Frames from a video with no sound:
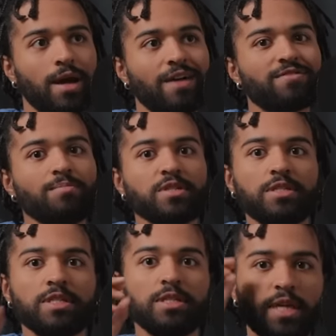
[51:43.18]
I've come to
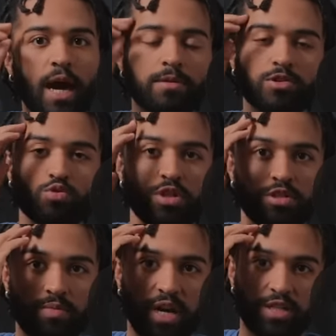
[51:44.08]
see capitalist
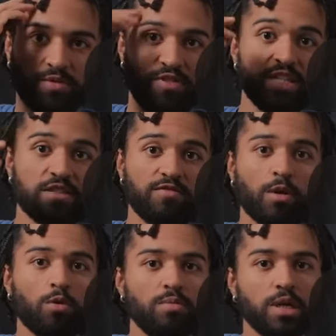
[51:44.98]
realism as pervasive
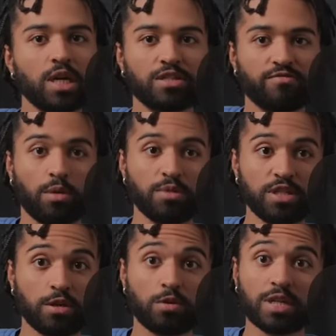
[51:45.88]
not only because of our
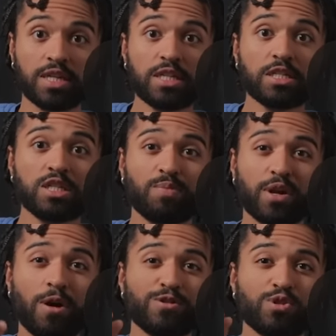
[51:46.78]
material conditions, but
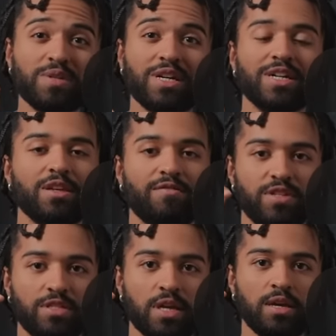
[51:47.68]
also because of
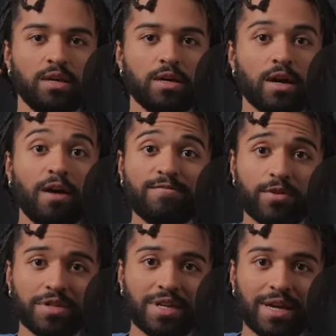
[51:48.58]
its
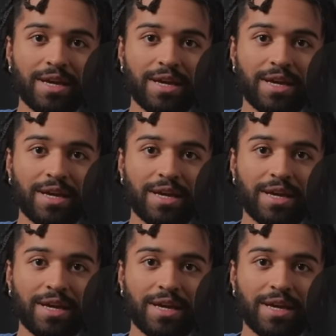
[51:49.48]
comfort.